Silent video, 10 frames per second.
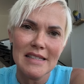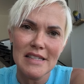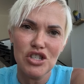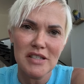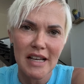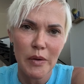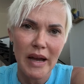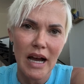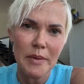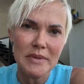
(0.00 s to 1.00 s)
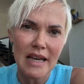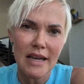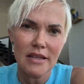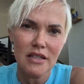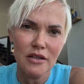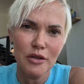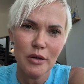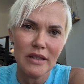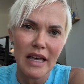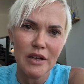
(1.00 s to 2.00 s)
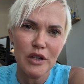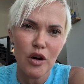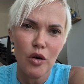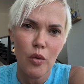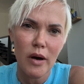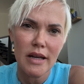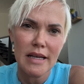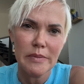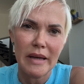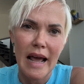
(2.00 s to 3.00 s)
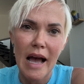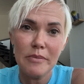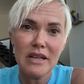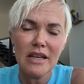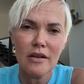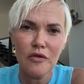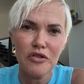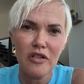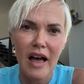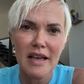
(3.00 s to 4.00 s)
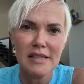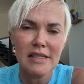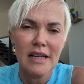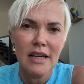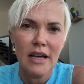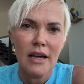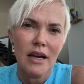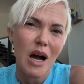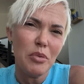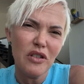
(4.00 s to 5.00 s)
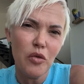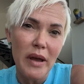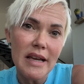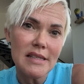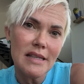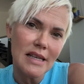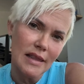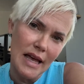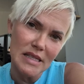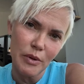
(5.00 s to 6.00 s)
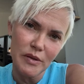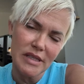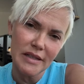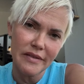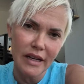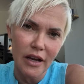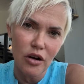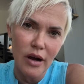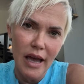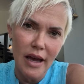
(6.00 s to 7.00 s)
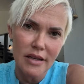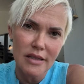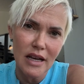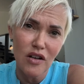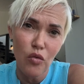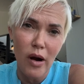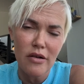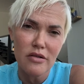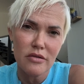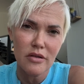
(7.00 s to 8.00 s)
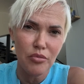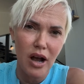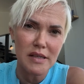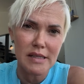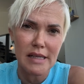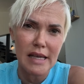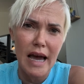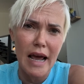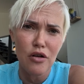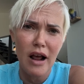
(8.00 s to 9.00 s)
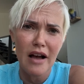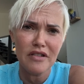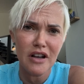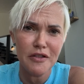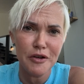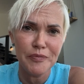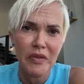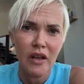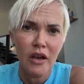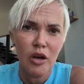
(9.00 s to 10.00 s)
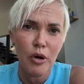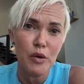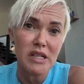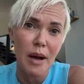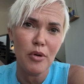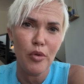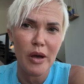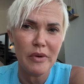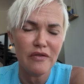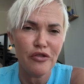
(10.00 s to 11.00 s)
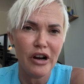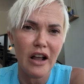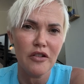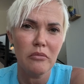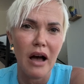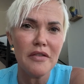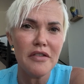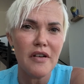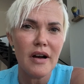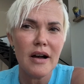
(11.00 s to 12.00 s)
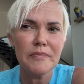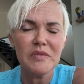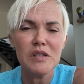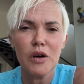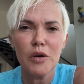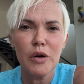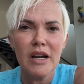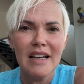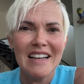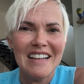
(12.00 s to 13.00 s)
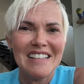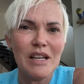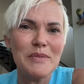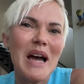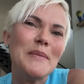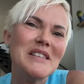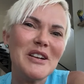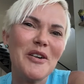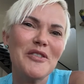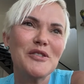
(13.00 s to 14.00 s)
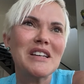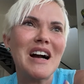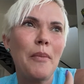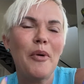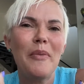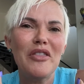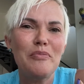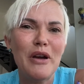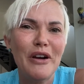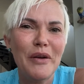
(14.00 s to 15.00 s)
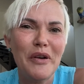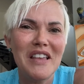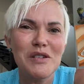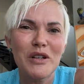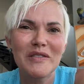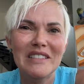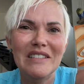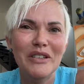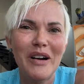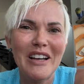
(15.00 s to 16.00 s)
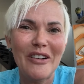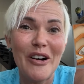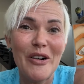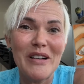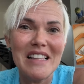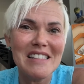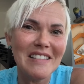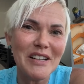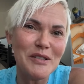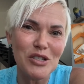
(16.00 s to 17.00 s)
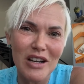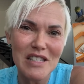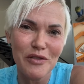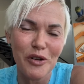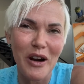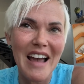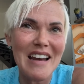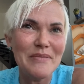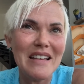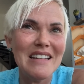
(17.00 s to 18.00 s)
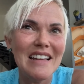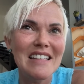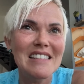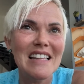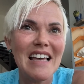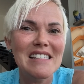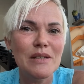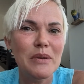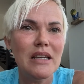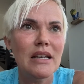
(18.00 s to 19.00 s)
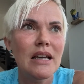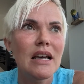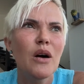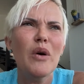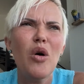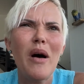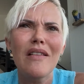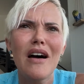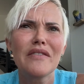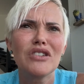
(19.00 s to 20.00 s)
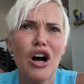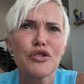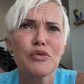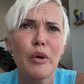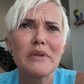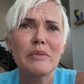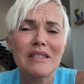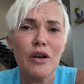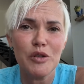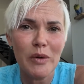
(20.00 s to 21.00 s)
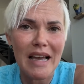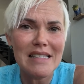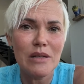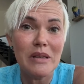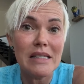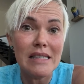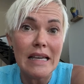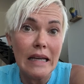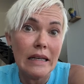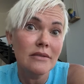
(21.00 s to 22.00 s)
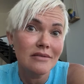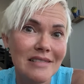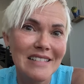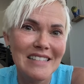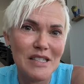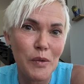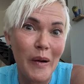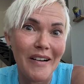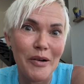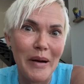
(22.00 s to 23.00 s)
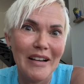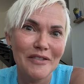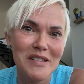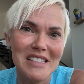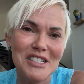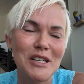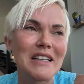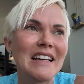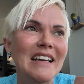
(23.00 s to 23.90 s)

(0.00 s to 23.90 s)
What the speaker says: is just a quick update to let you know what has been happening over the last couple of weeks since I last posted a video and kind of where the process is at. I don't have another post-op appointment for another month. So sometimes, there's a couple month period where they sort of leave you on your own, and it's a little stressful, right? I mean, it's nice to be, we don't want a lot of doctor's appointments, but it's also nice to be seen as well by your physician.